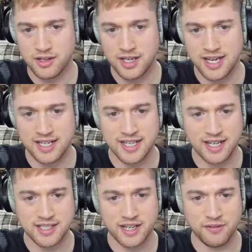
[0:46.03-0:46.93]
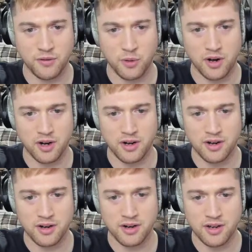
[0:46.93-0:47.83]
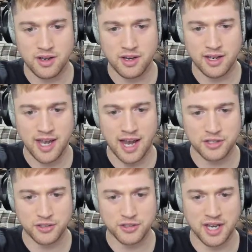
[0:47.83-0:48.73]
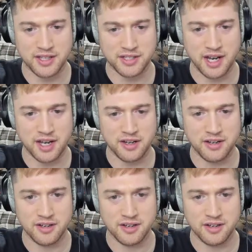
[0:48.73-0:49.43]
e takes d4, castles kingside.